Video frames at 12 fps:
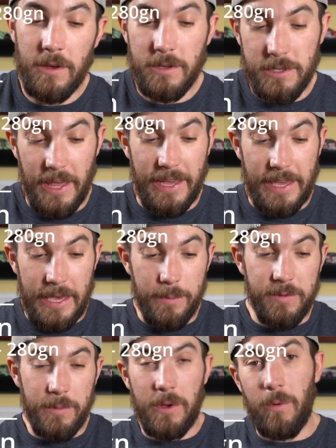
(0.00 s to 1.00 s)
So that
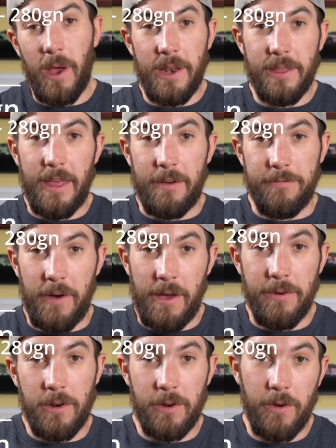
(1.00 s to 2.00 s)
keeps me right in that
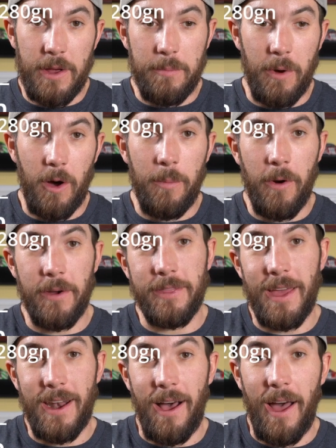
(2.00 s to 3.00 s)
500 grain ballpark
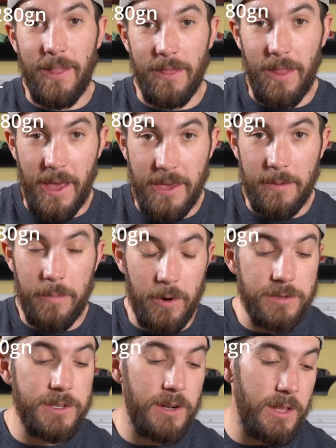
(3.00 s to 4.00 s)
that I like
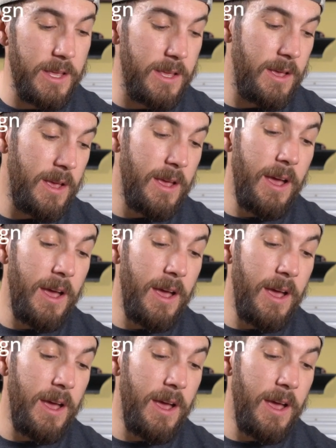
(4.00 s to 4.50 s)
personally.